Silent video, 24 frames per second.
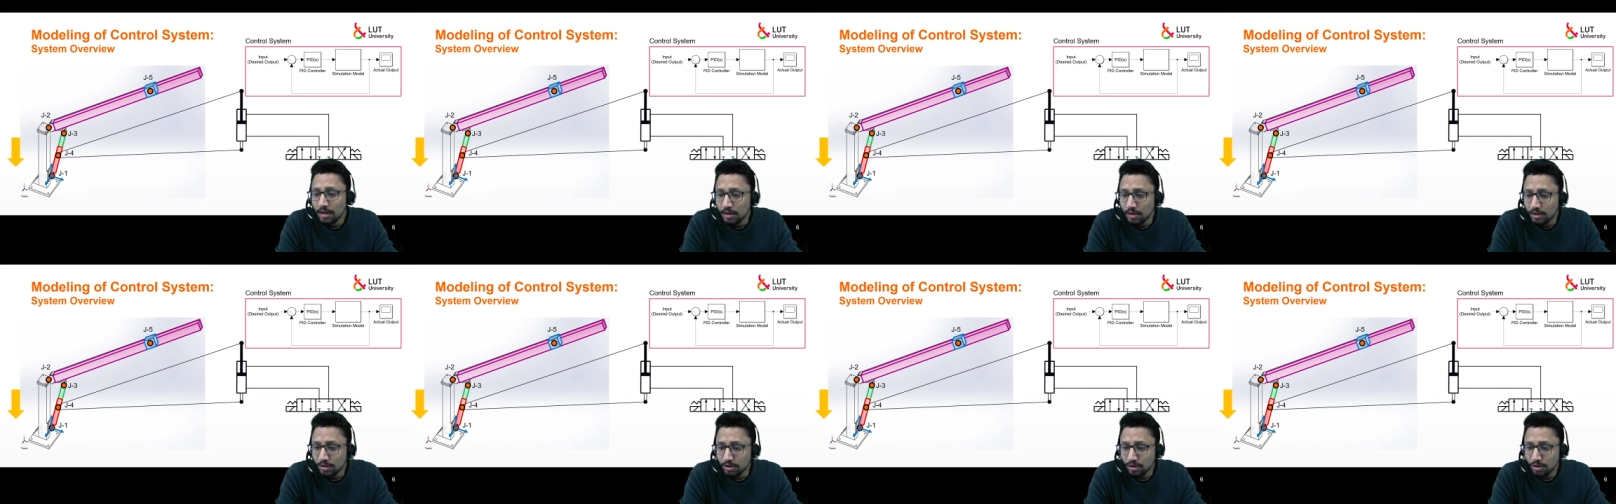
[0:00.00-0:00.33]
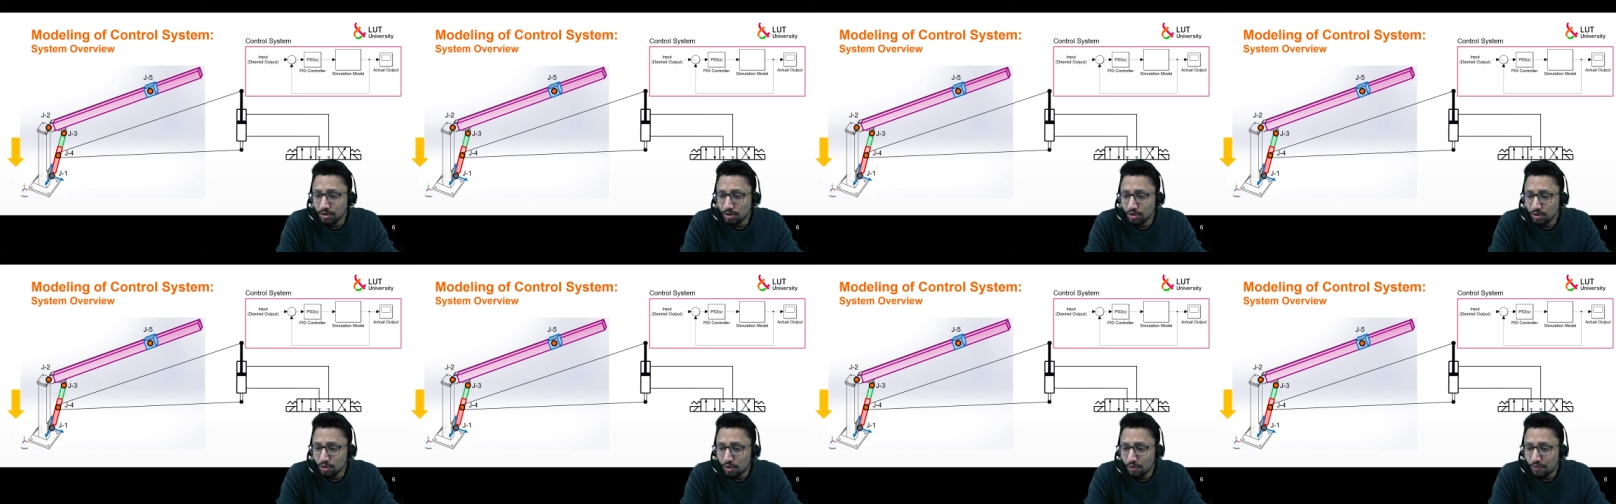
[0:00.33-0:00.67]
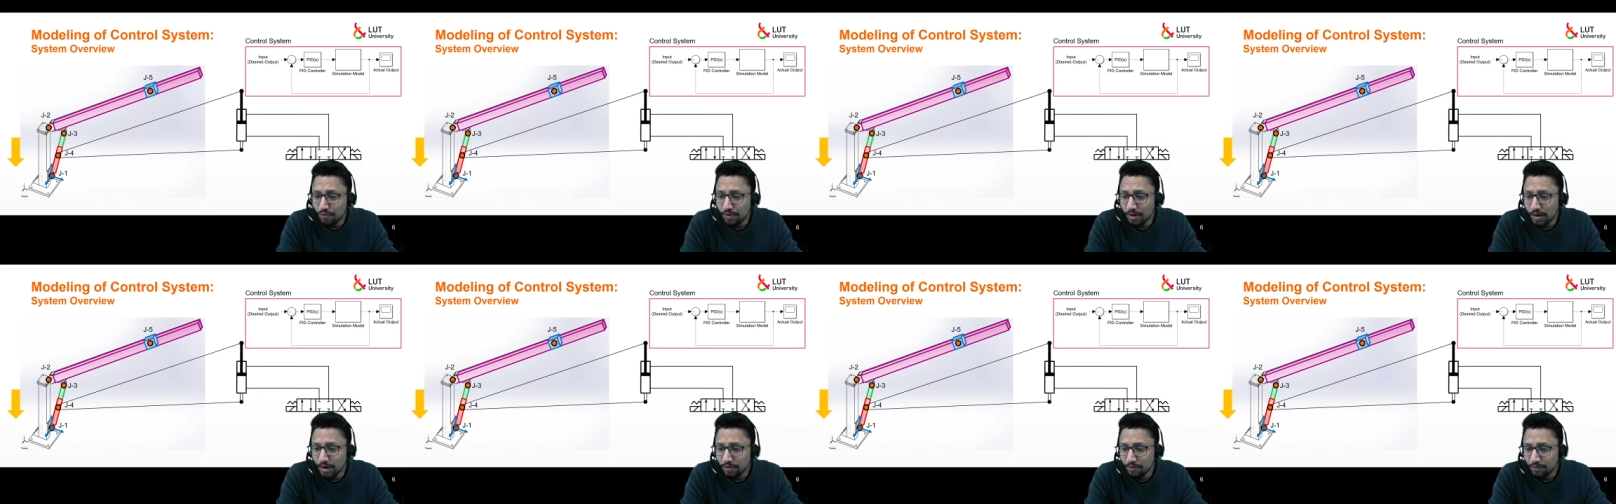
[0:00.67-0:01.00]
So, so
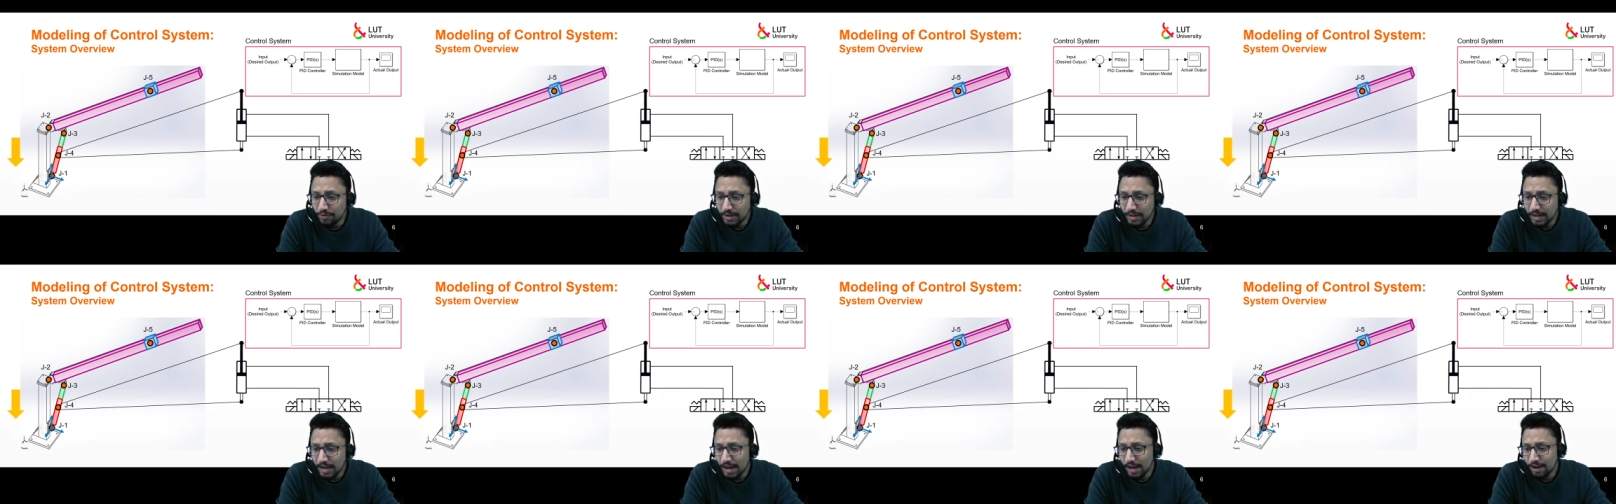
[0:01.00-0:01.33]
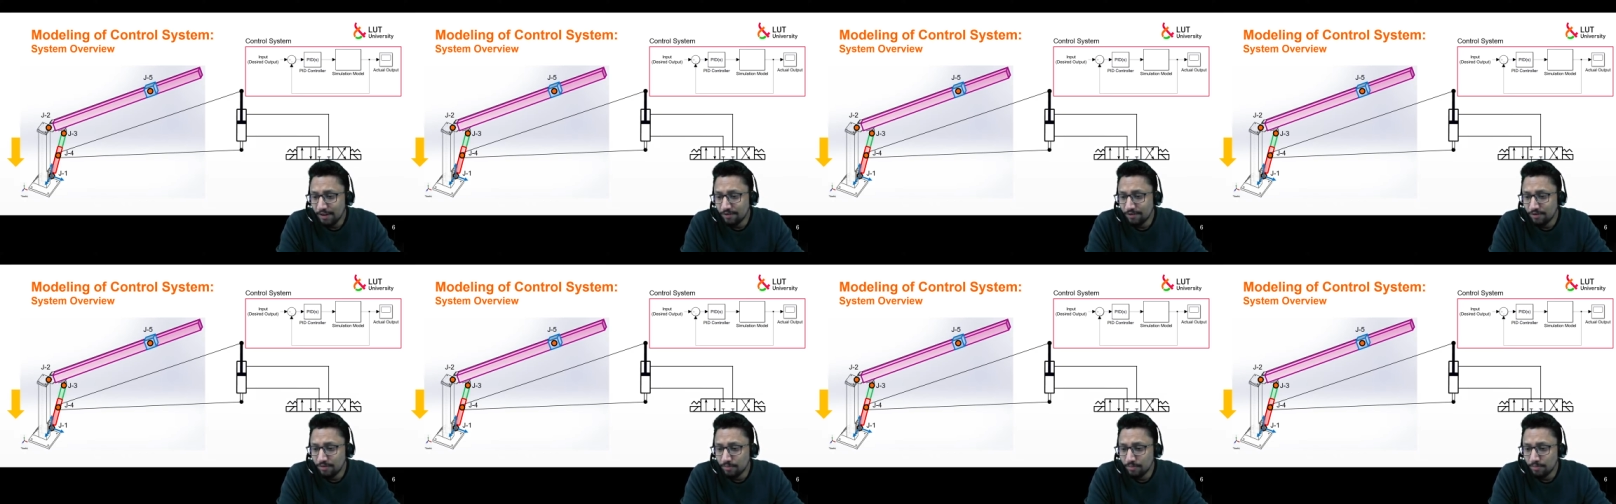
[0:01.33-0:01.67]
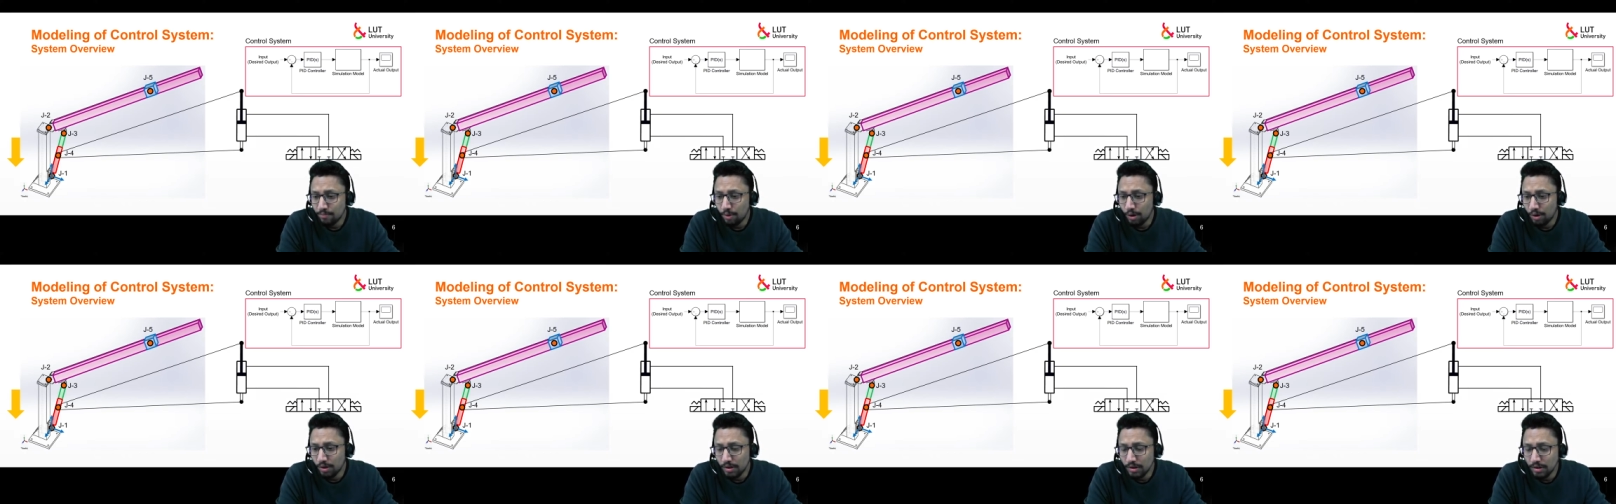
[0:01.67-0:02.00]
far we have
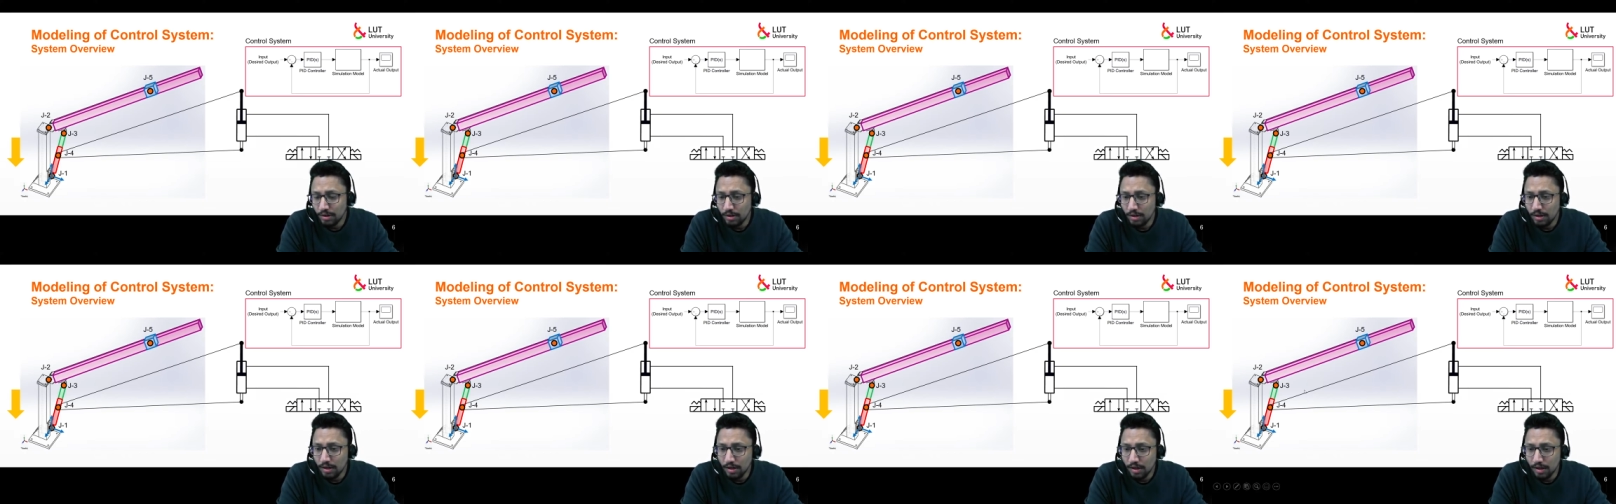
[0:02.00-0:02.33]
modeled